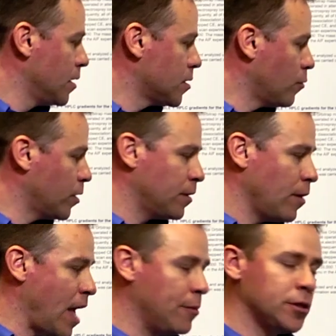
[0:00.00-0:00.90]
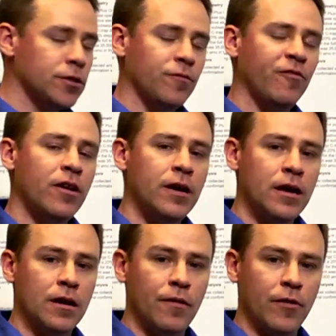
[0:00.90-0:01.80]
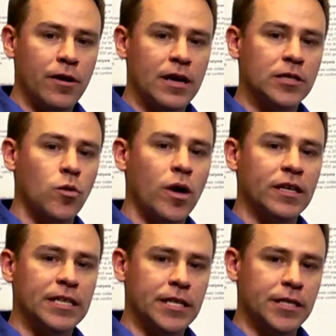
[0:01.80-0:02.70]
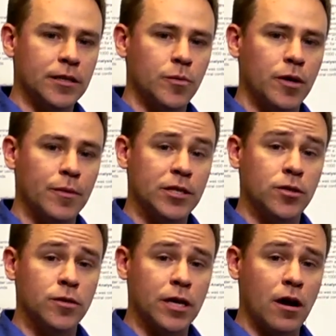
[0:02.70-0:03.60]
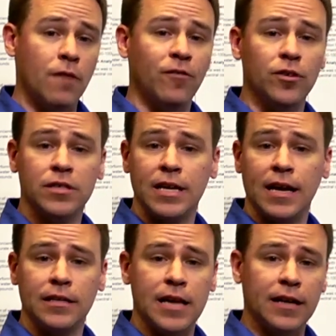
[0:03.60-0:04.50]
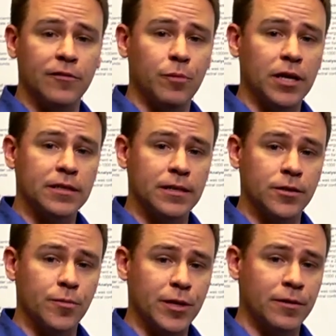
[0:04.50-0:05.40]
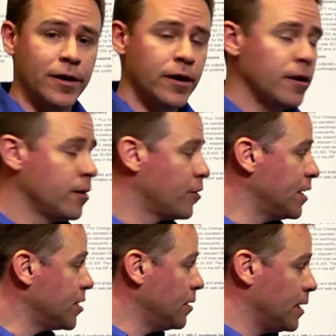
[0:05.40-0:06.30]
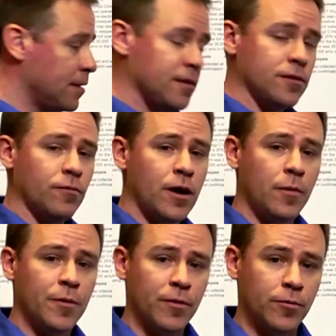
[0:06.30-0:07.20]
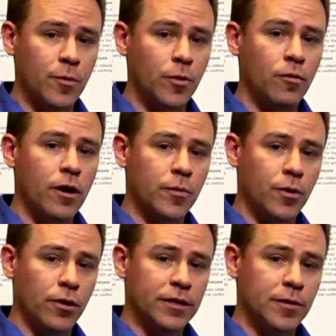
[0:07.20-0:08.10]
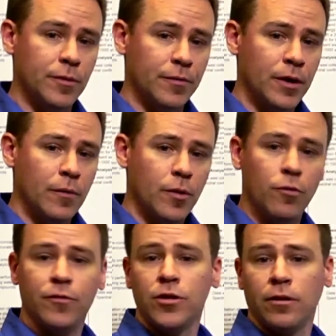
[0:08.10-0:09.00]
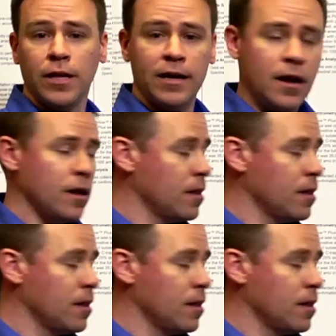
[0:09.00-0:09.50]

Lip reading: So we're able to do very, very nice quantitation experiments using our full scan Exactive Plus instrument. Traditionally, this is the realm of the triple quadrupole instrument, but we've shown that